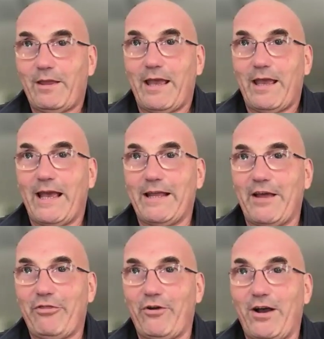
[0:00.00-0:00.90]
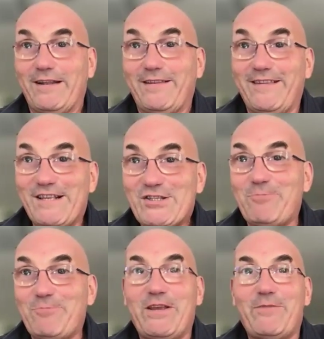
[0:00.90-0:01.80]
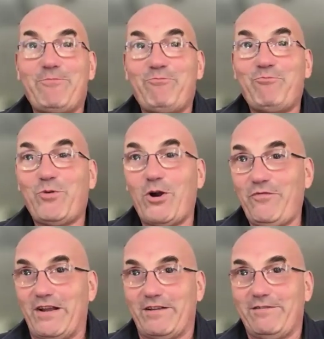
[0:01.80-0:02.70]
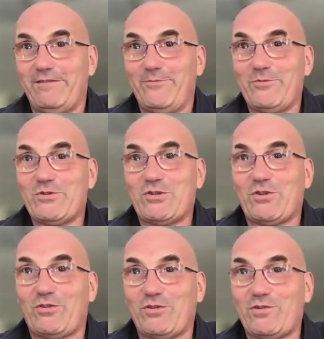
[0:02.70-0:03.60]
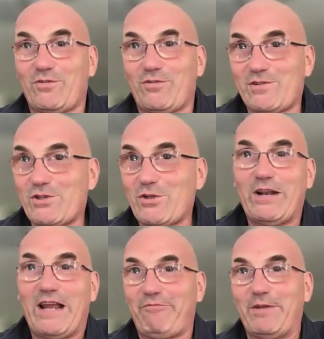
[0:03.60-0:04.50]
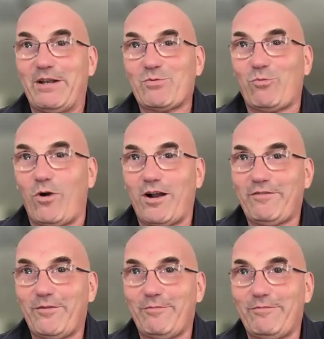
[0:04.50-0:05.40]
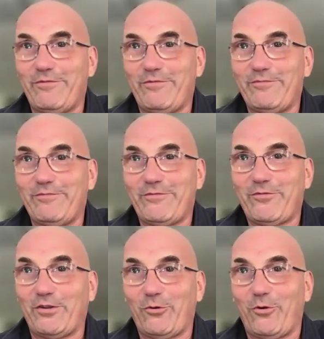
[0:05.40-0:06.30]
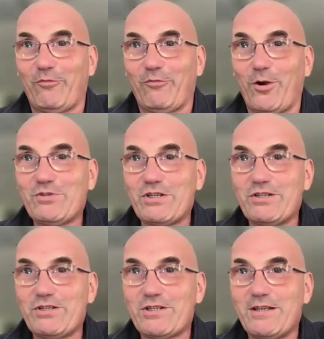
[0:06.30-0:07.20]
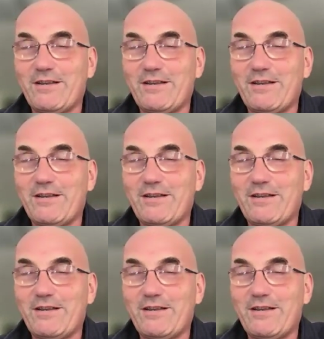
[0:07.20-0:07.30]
And I thought, this would be perfect. 2.5 minutes walk from front door of Rosie's.